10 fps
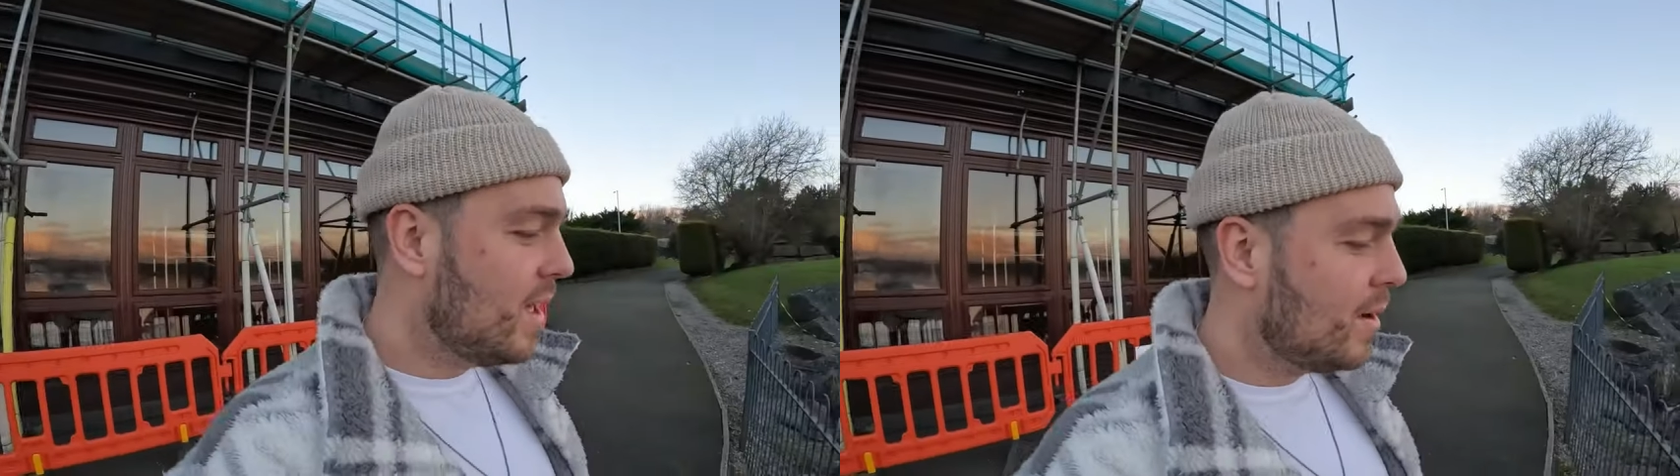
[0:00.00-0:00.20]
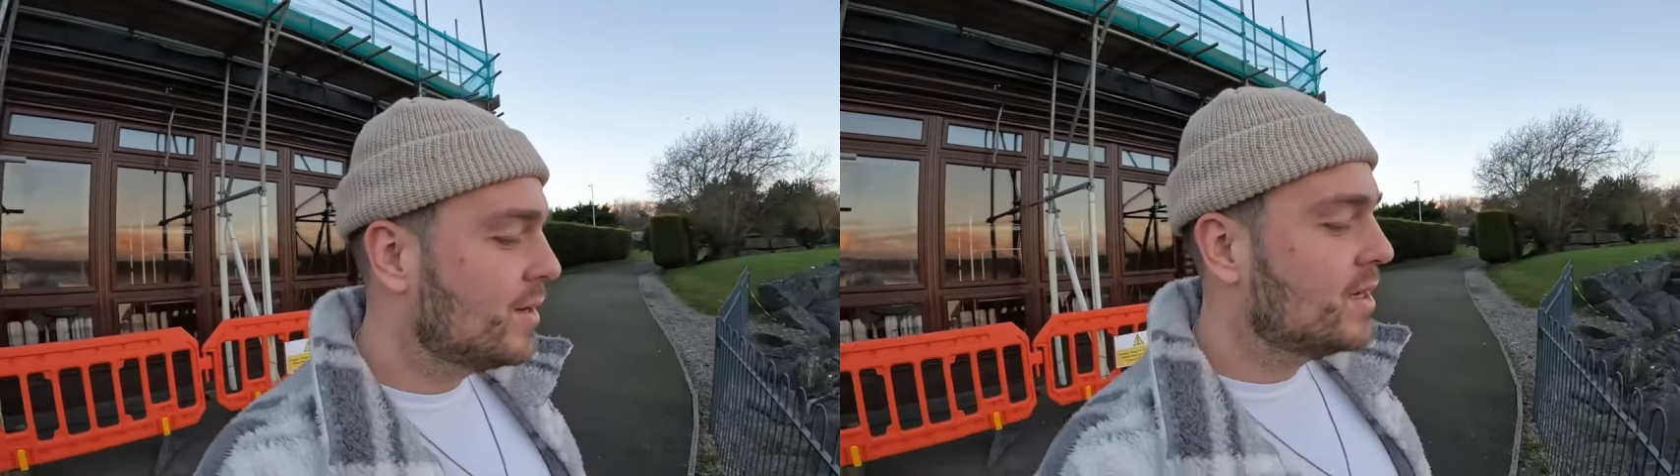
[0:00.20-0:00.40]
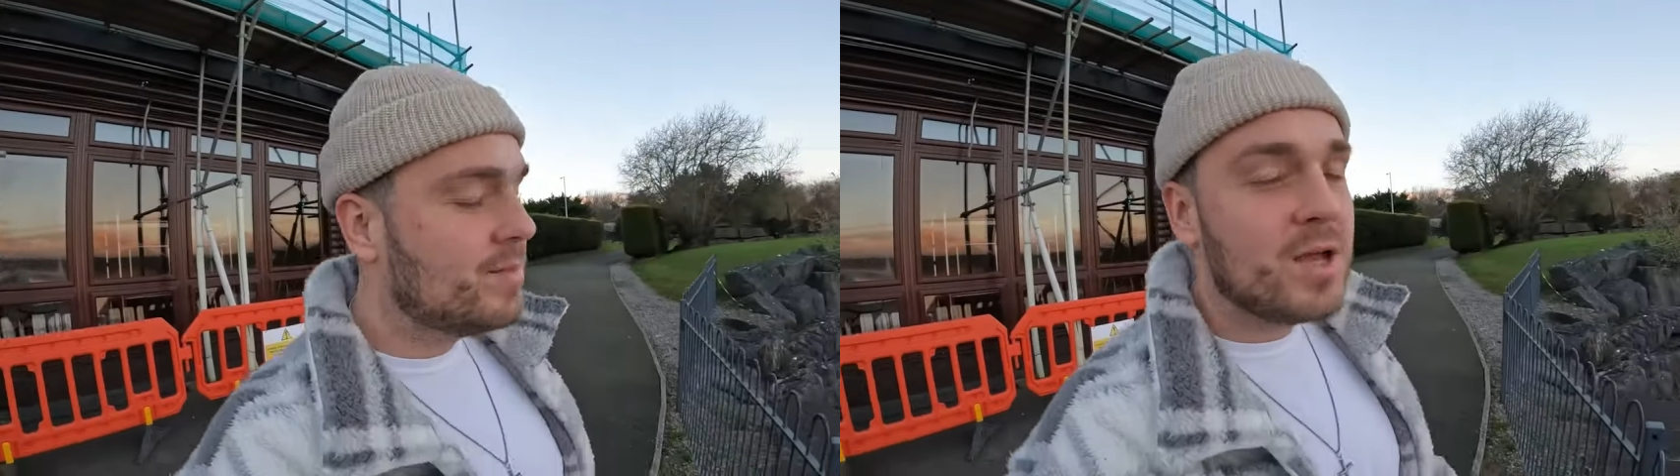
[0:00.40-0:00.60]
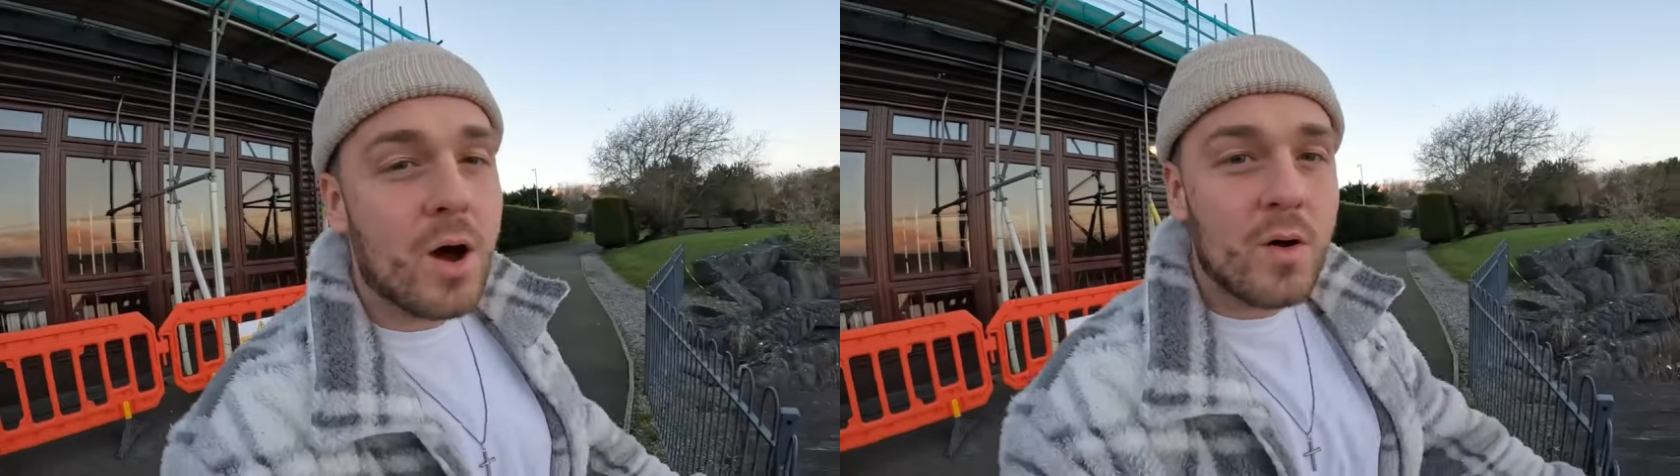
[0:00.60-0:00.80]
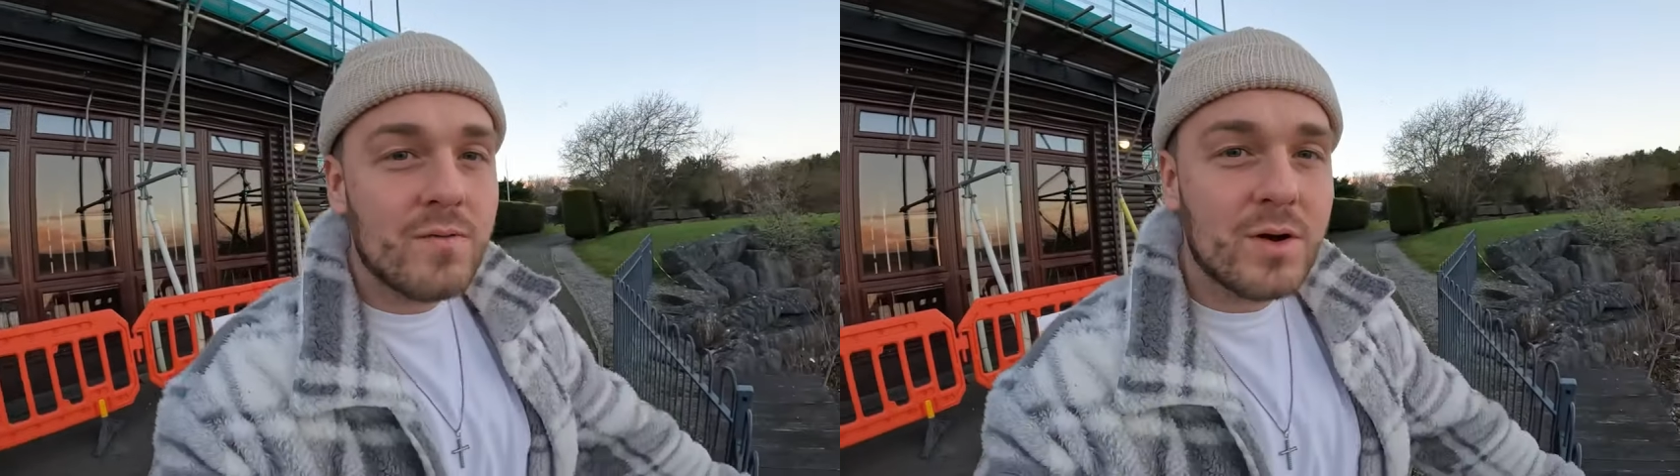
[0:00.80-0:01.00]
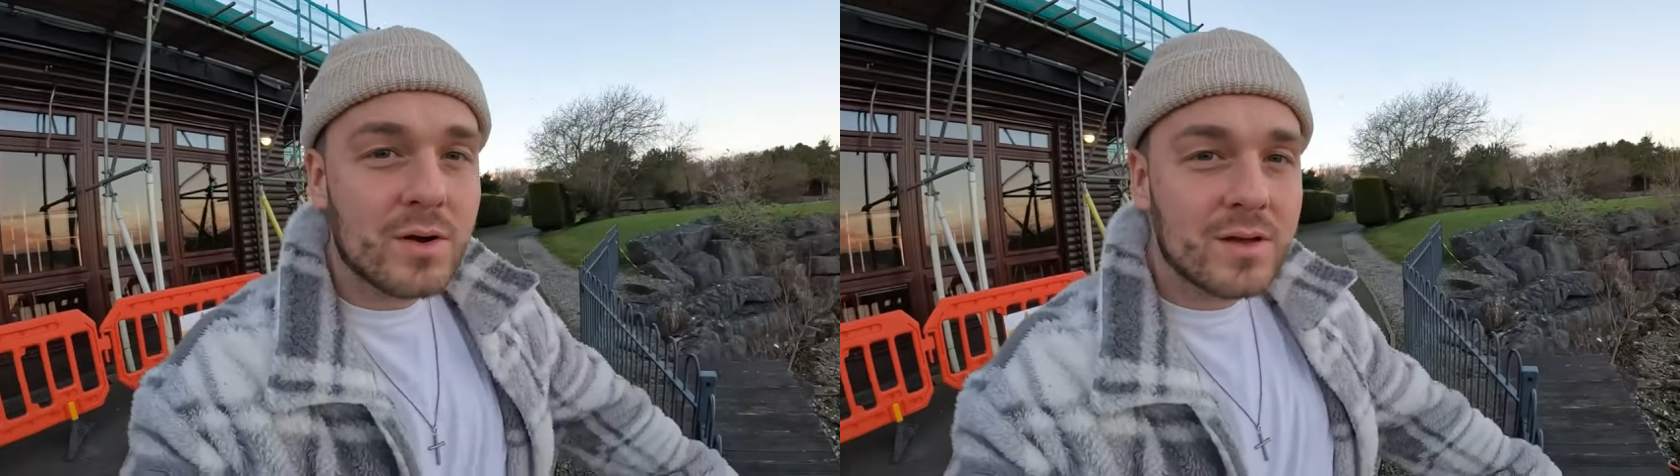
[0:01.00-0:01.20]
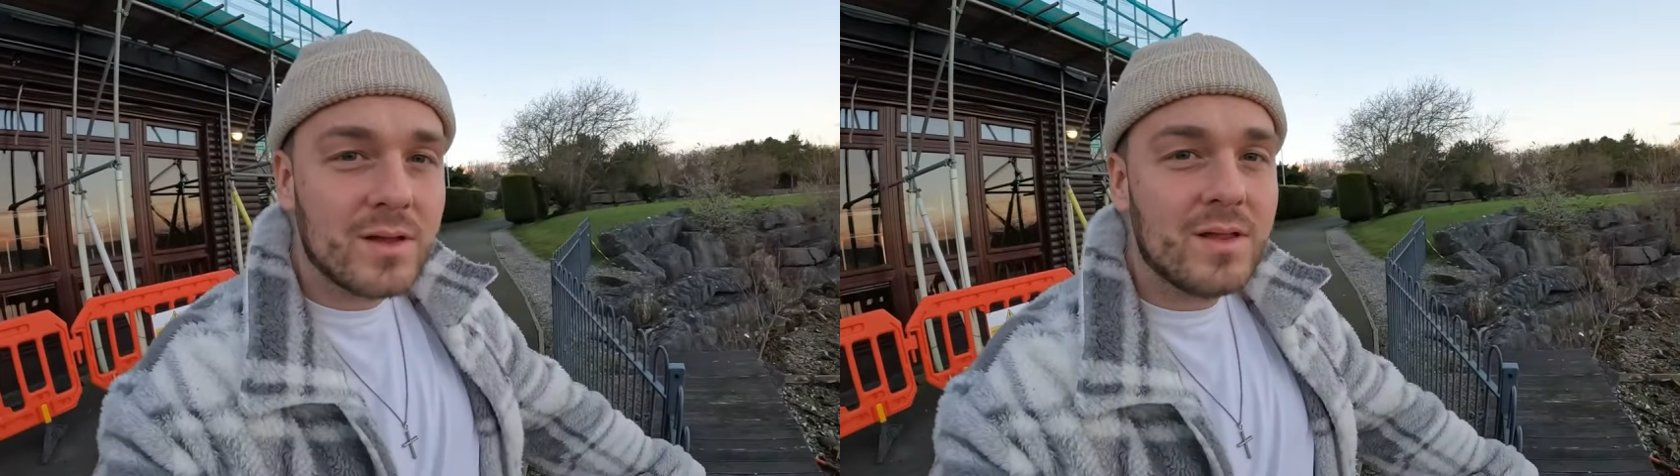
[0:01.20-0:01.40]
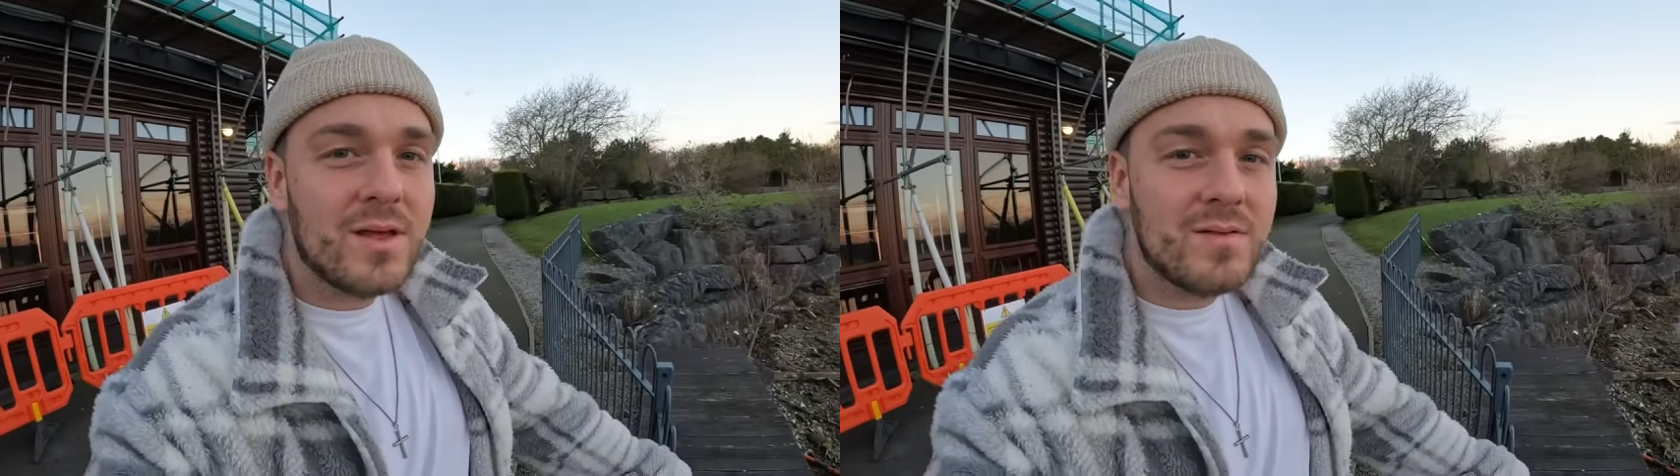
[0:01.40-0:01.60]
I'm gonna be
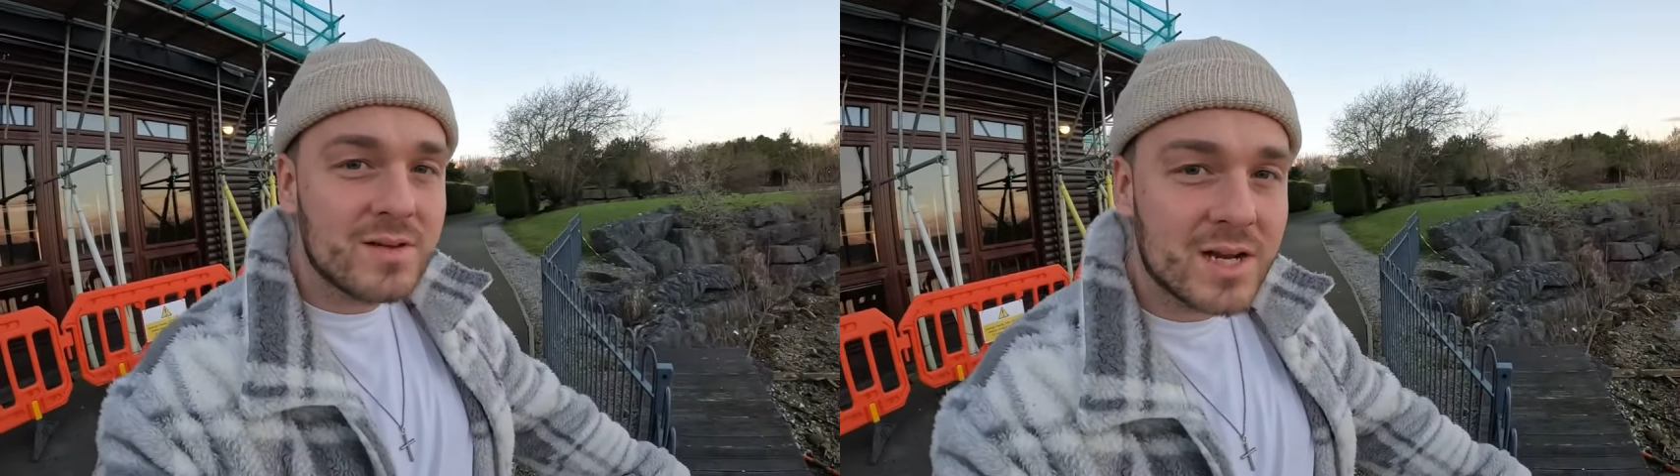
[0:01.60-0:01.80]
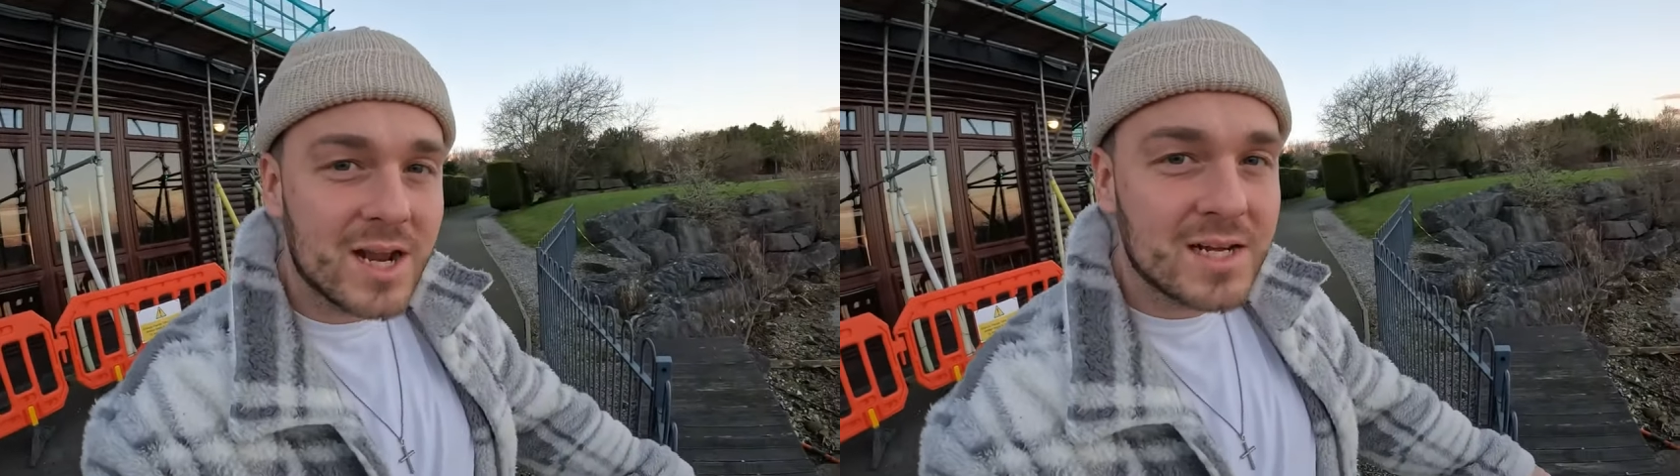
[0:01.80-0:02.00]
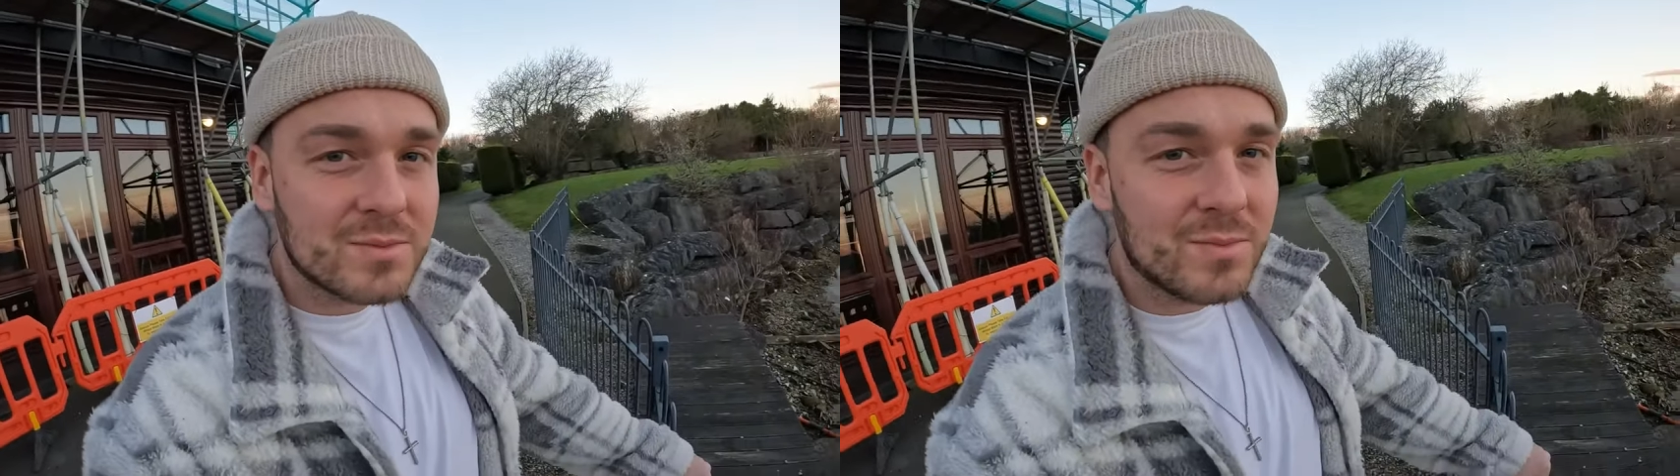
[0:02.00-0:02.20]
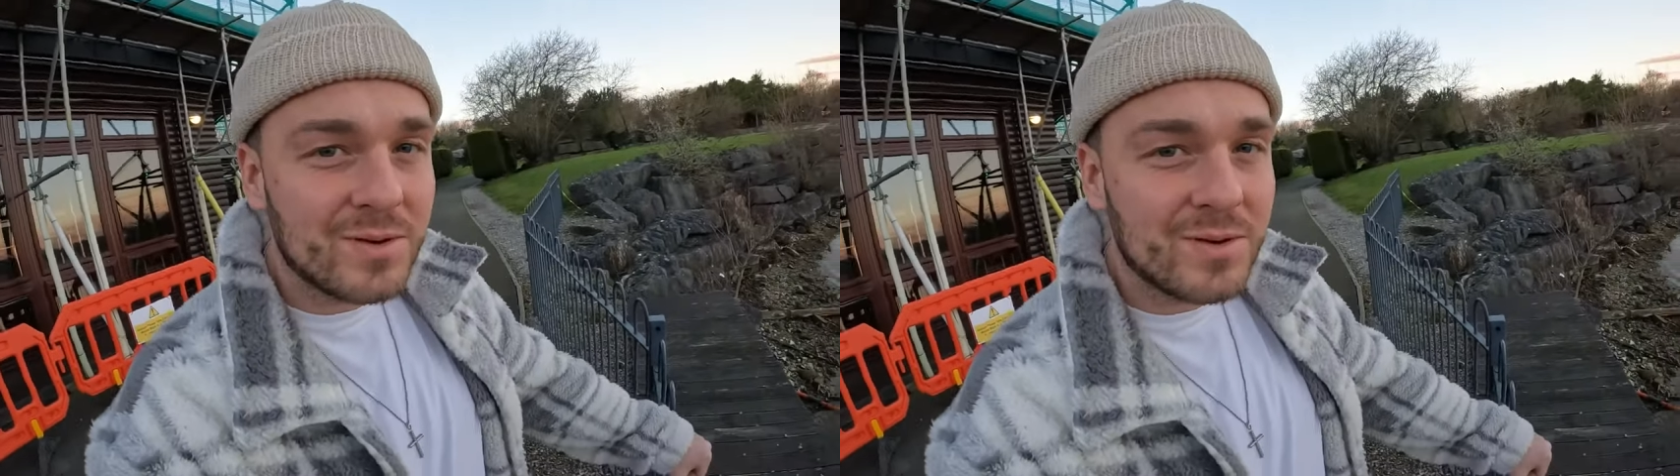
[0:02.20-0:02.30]
overlooking for the next